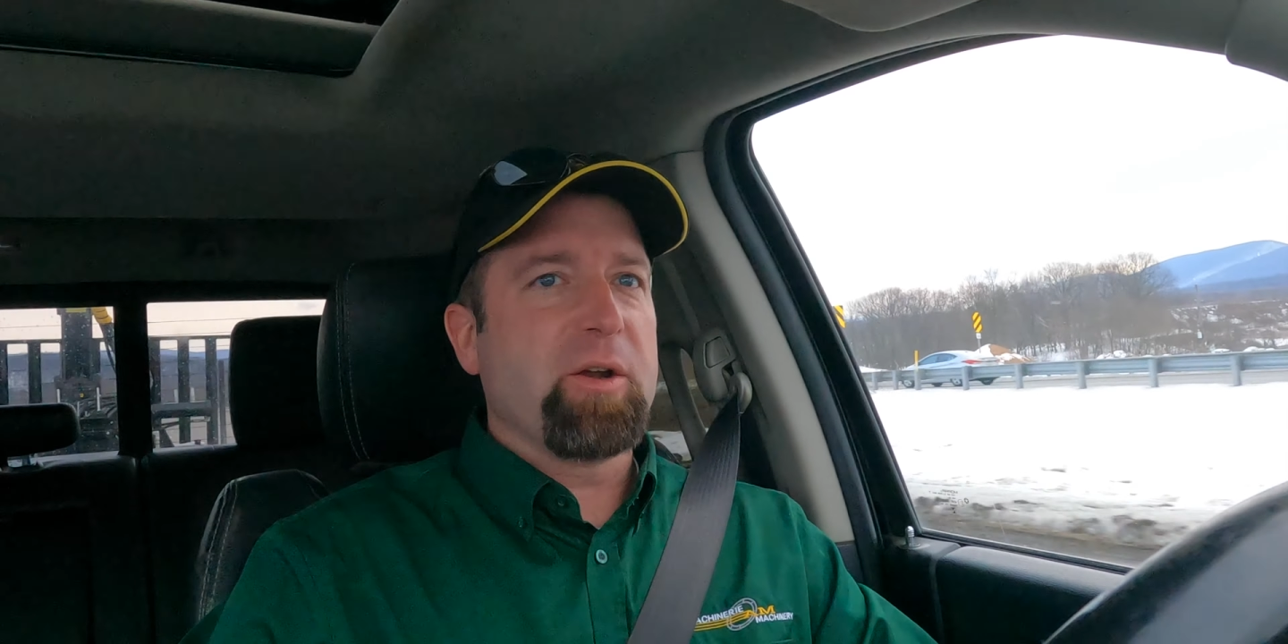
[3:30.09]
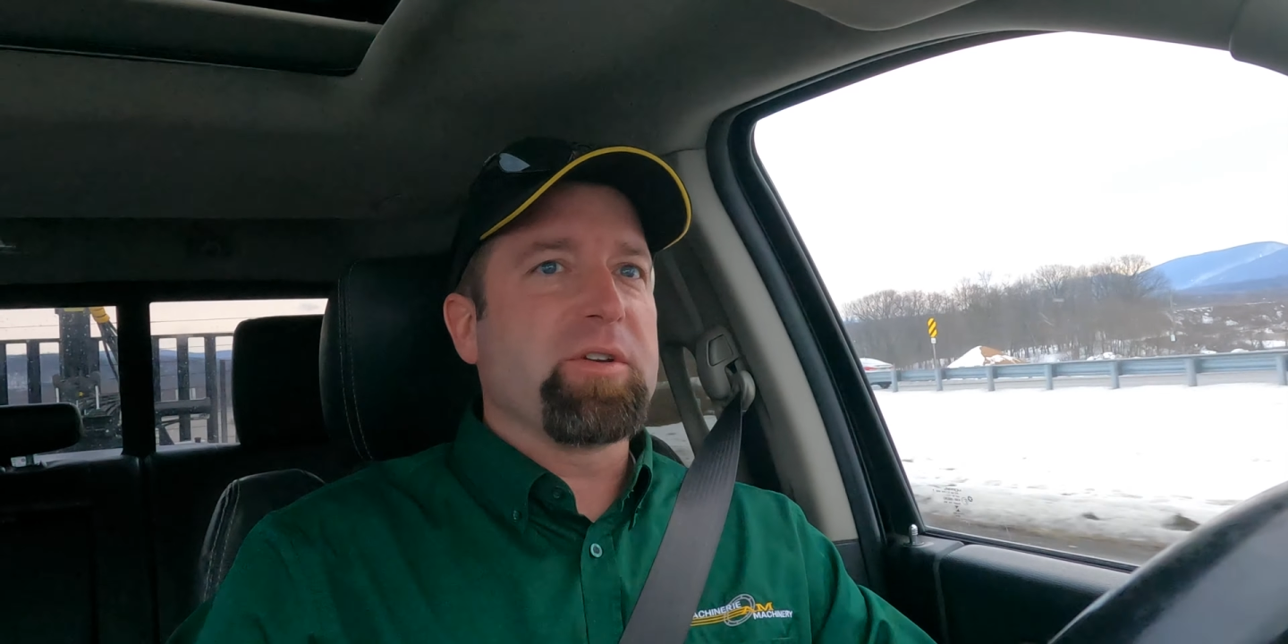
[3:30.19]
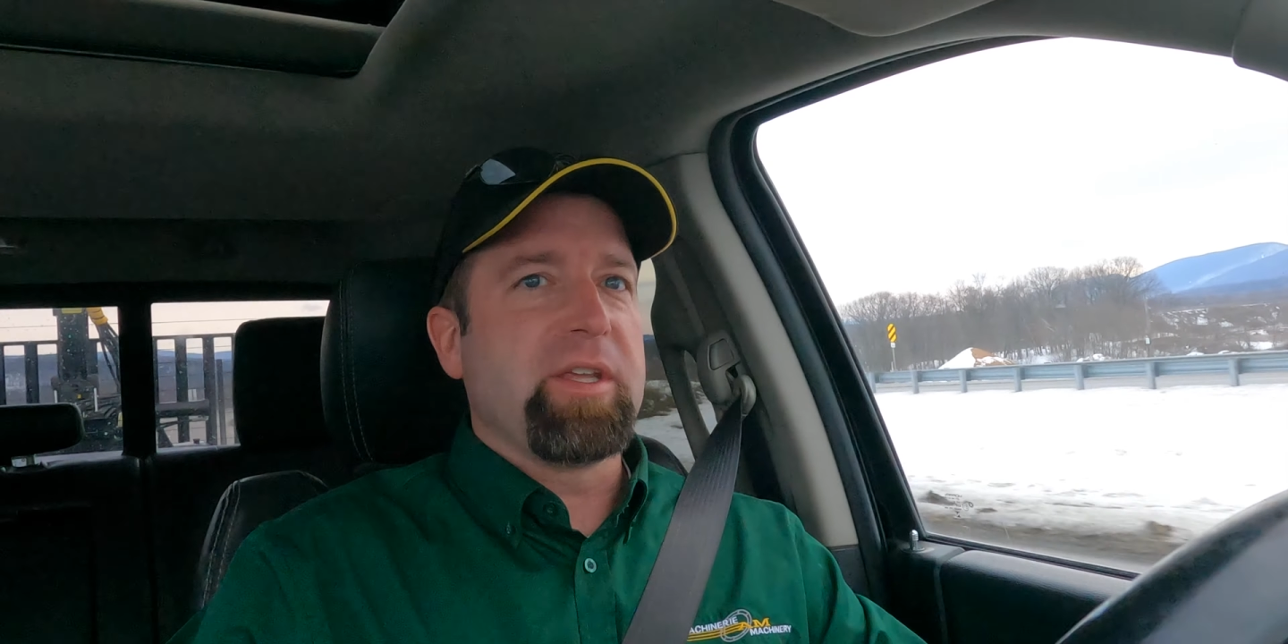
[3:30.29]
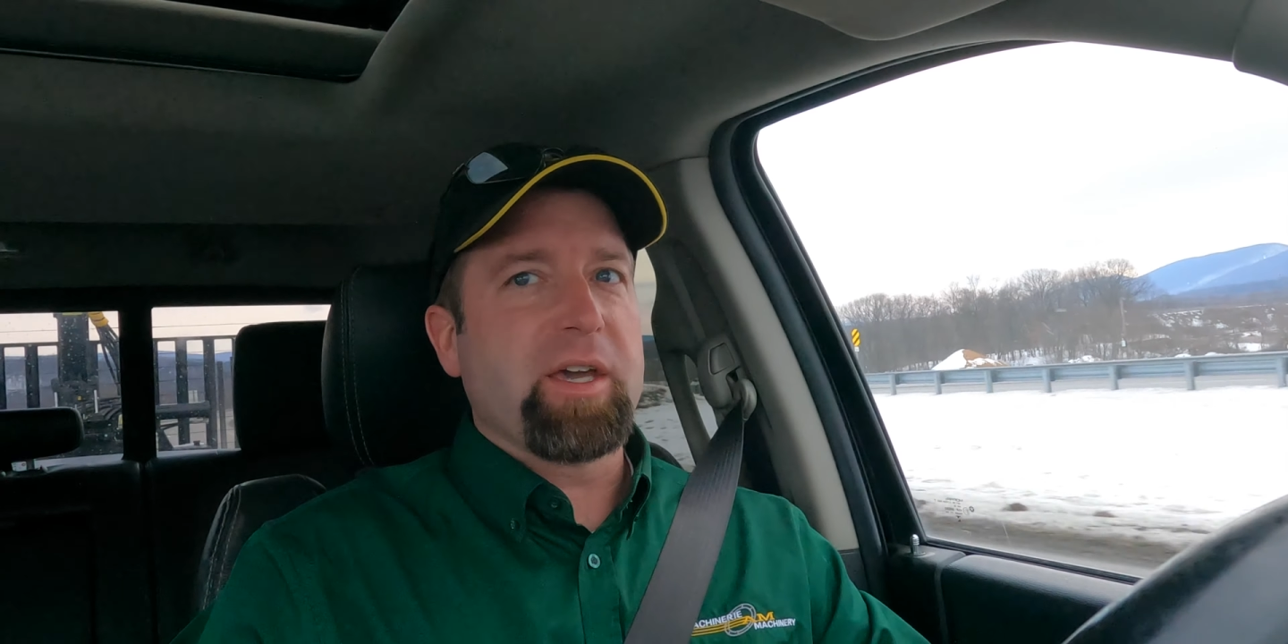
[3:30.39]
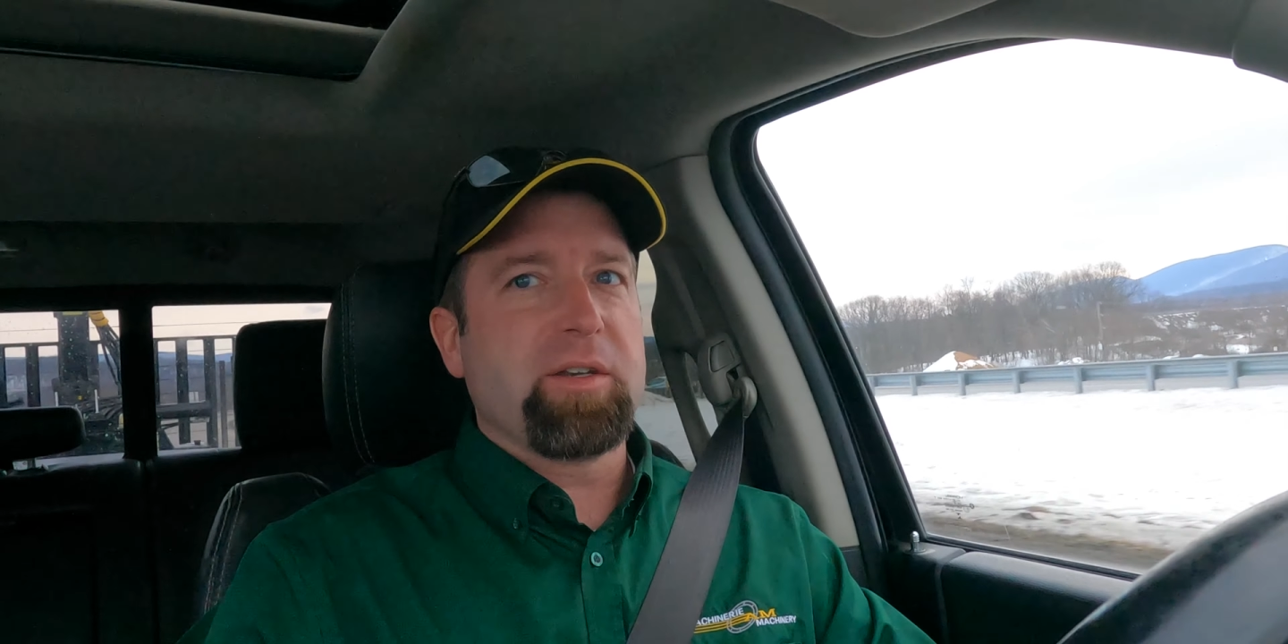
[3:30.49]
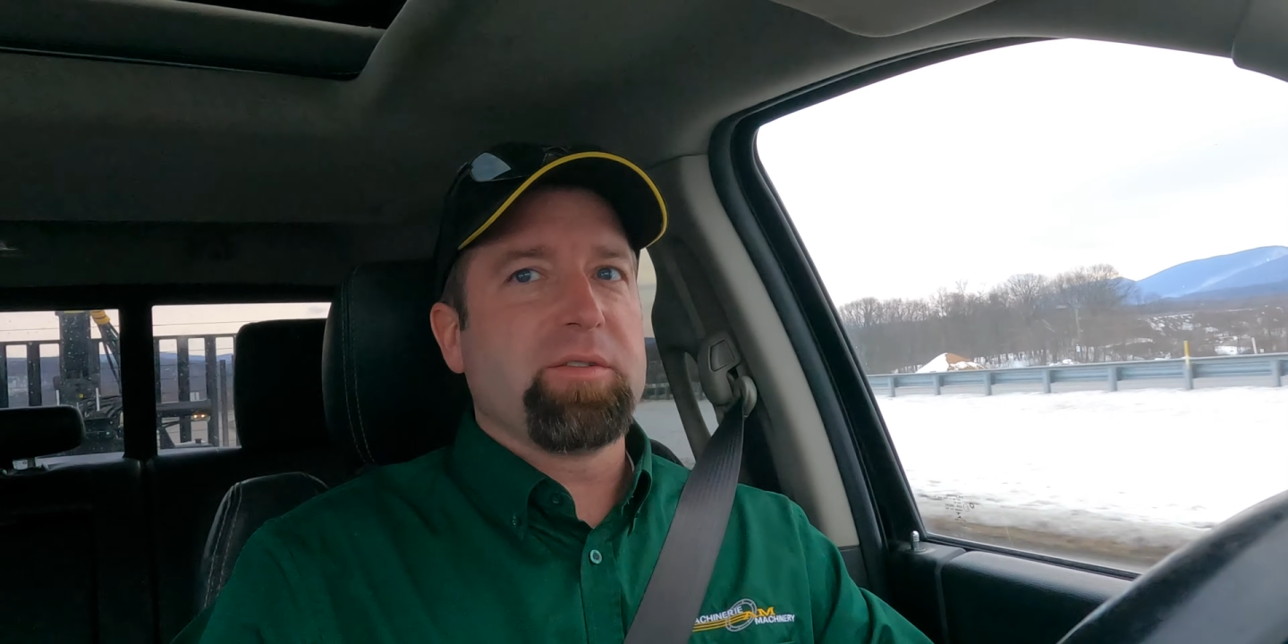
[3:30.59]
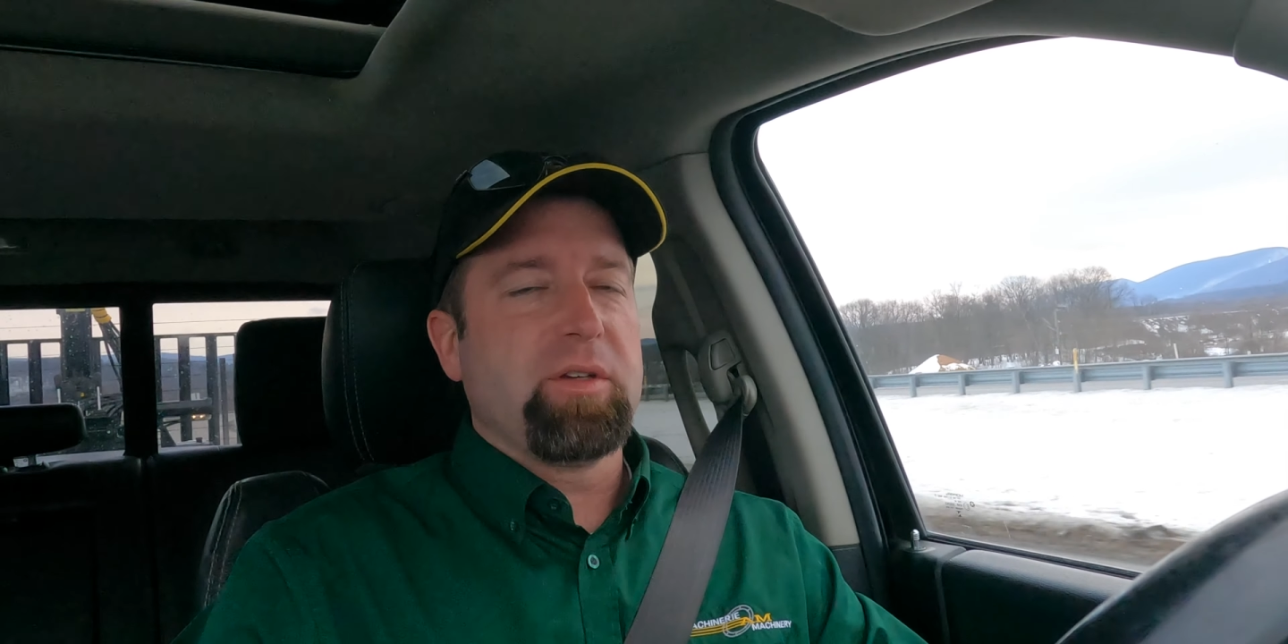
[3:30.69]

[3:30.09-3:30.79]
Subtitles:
there yet.